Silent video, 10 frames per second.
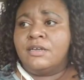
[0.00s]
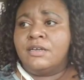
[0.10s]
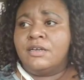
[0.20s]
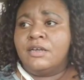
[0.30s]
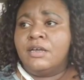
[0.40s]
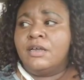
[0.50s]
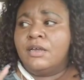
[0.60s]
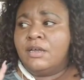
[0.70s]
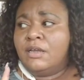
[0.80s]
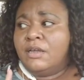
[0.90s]

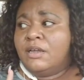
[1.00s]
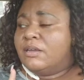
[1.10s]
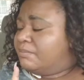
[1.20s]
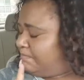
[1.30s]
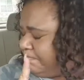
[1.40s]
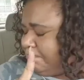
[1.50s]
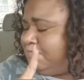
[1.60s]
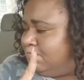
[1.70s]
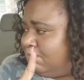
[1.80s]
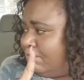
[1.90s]

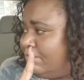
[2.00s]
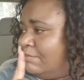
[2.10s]
Nobody speaks.